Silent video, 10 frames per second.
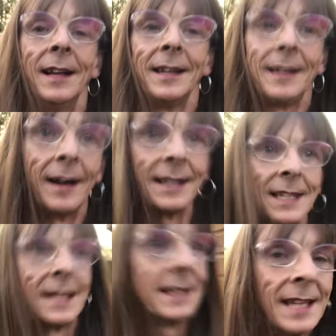Guys,
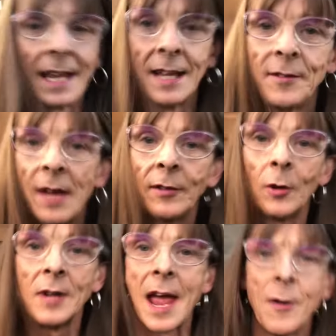there, if you have a
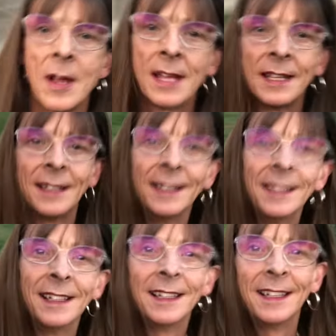look now,
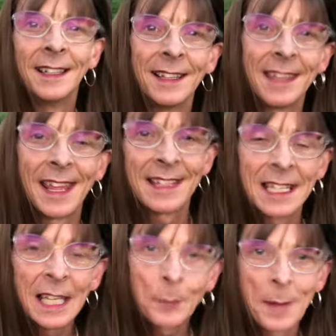there's a
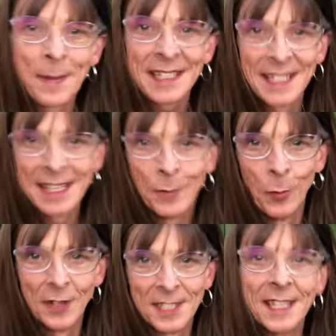little bit better than it
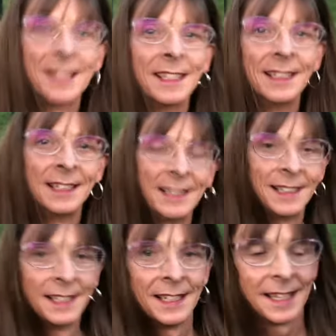was.
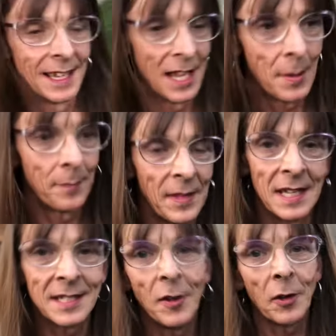Um,
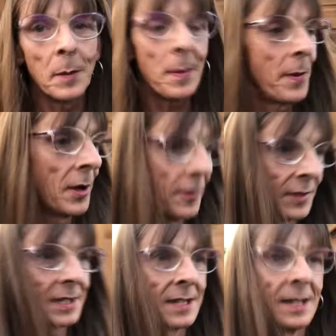it's not going to be
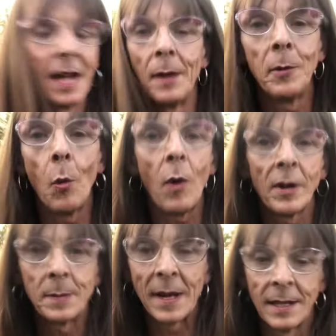perfect and I'm not
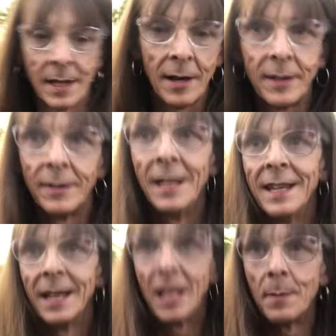worried about the garden
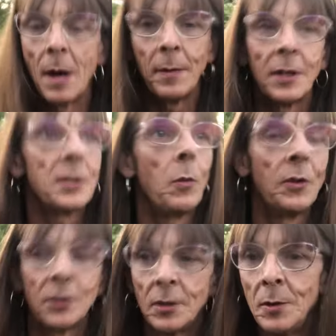at the moment because I
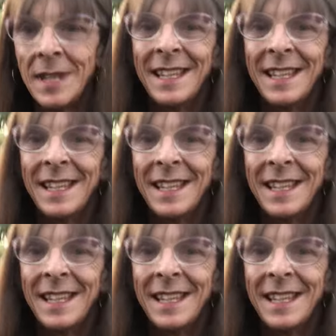want to